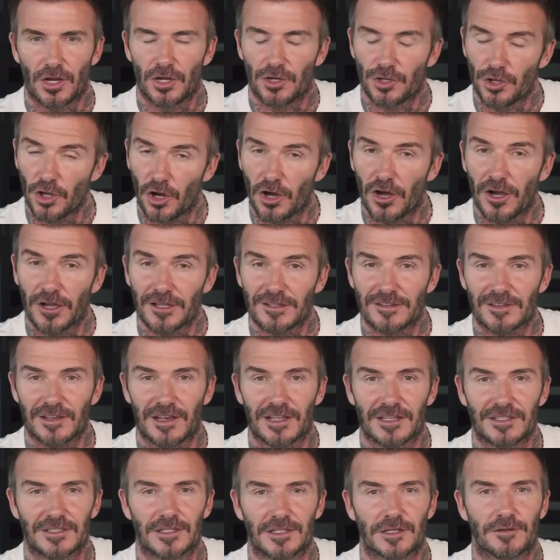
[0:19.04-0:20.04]
Not
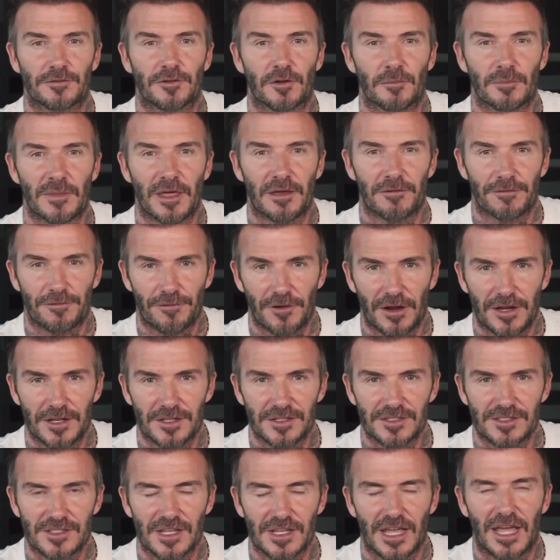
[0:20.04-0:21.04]
isolated from their
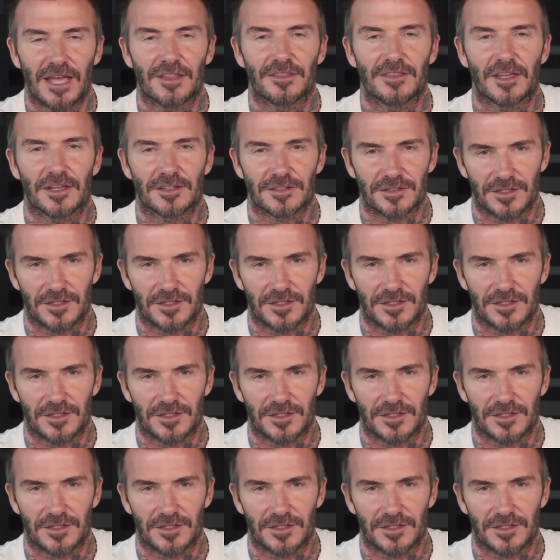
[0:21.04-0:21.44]
friends and their